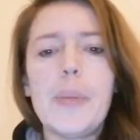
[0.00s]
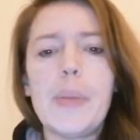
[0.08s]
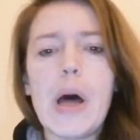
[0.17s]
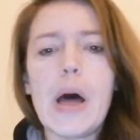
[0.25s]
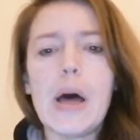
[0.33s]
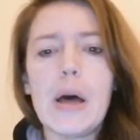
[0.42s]

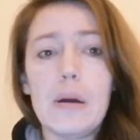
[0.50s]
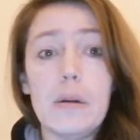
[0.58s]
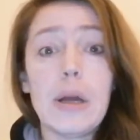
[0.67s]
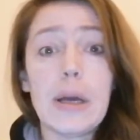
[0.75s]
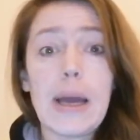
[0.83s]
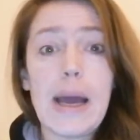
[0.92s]
uh,
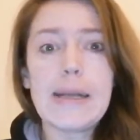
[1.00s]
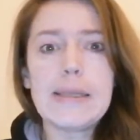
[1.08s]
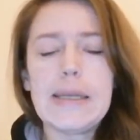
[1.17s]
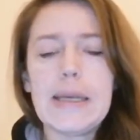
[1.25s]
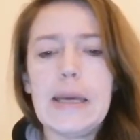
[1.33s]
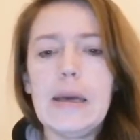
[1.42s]
like
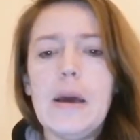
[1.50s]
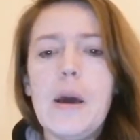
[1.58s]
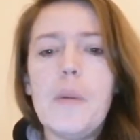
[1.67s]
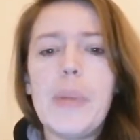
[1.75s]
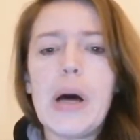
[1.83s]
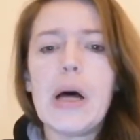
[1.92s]
anti.
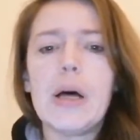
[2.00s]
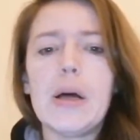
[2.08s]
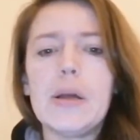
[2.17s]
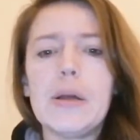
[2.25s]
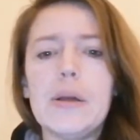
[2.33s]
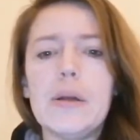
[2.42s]
But
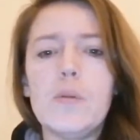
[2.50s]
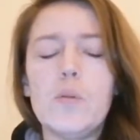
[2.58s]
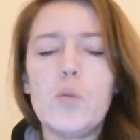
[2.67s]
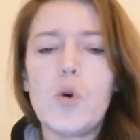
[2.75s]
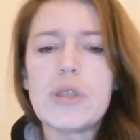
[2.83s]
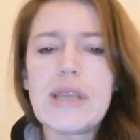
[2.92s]

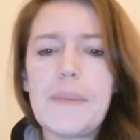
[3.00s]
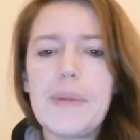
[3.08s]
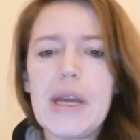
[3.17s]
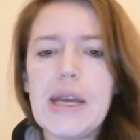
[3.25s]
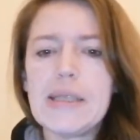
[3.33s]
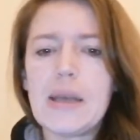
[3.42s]
what's
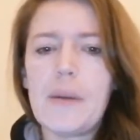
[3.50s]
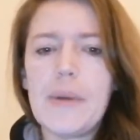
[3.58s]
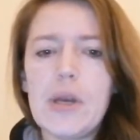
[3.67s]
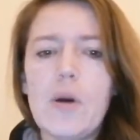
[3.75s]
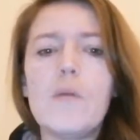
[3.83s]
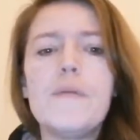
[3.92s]
happening is, I
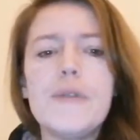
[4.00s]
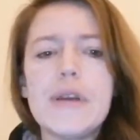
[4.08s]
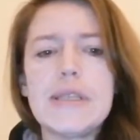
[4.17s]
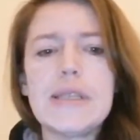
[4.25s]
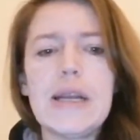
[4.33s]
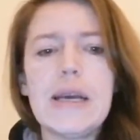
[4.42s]
mean,
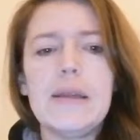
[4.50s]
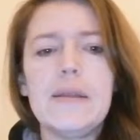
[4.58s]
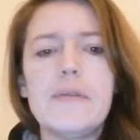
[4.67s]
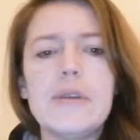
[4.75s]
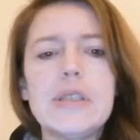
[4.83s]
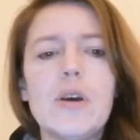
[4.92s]
obviously
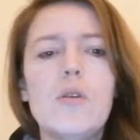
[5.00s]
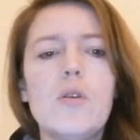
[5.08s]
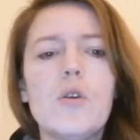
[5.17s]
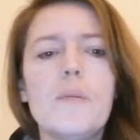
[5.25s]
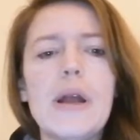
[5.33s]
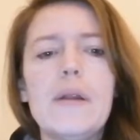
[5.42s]
there is no
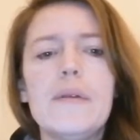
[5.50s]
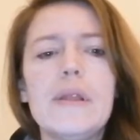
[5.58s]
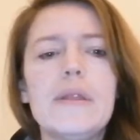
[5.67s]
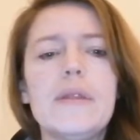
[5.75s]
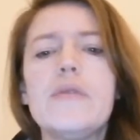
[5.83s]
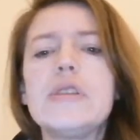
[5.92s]
longer male,
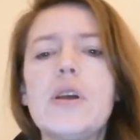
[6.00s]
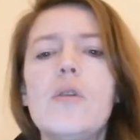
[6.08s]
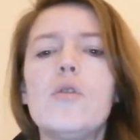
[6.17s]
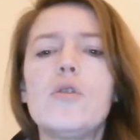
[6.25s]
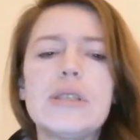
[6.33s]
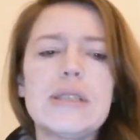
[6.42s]
there is no
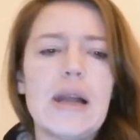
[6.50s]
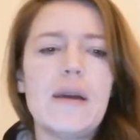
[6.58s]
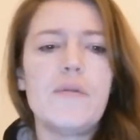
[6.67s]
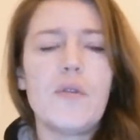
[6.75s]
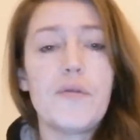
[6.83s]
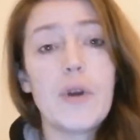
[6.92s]
longer
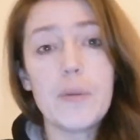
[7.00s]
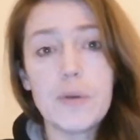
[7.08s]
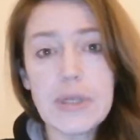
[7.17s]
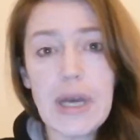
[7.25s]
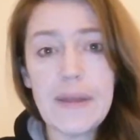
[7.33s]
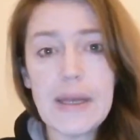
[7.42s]
slave or free. We'll
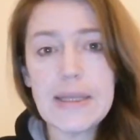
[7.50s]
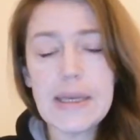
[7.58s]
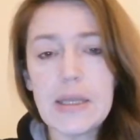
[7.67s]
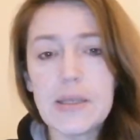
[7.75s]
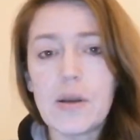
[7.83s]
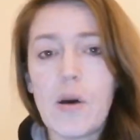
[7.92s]
take that as an
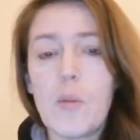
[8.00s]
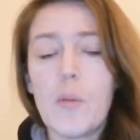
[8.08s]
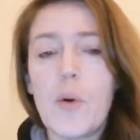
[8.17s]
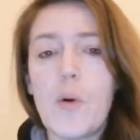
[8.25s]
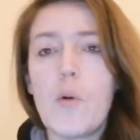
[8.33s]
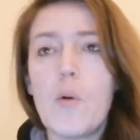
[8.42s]

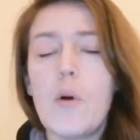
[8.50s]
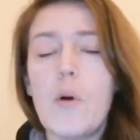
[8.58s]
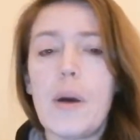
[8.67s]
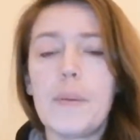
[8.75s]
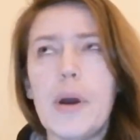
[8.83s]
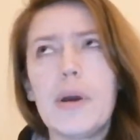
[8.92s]
example.
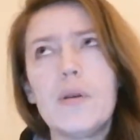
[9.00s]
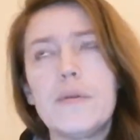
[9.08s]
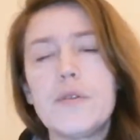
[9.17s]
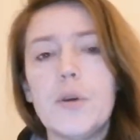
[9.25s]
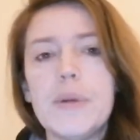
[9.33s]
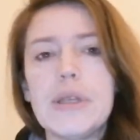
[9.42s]
I'm going
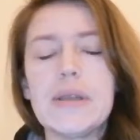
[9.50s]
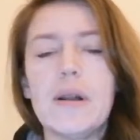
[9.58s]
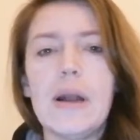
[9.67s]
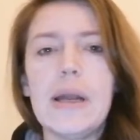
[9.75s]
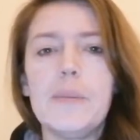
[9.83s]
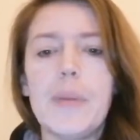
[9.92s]
off topic
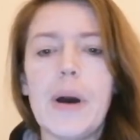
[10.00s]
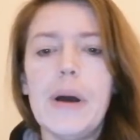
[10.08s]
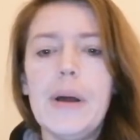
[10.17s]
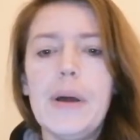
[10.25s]
slightly, but